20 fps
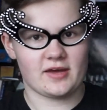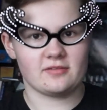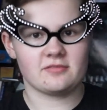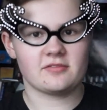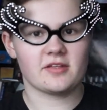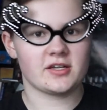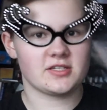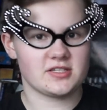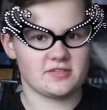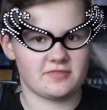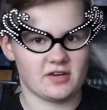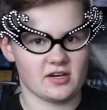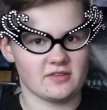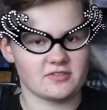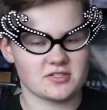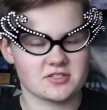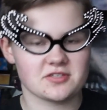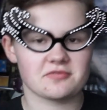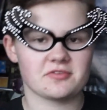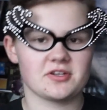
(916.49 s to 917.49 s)
35
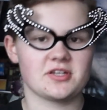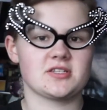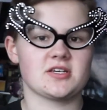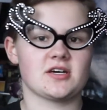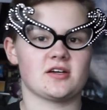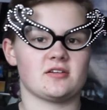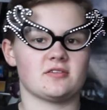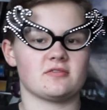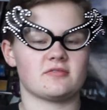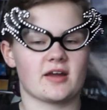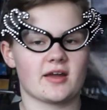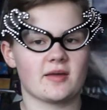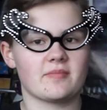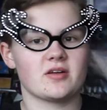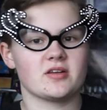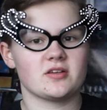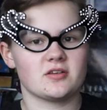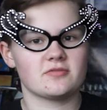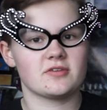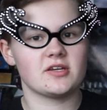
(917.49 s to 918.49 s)
is the
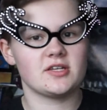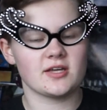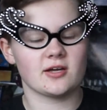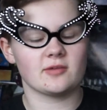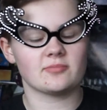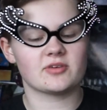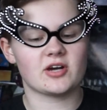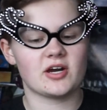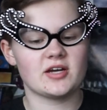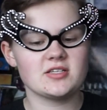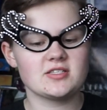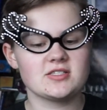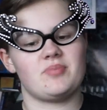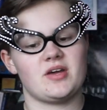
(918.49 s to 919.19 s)
recommended retail price.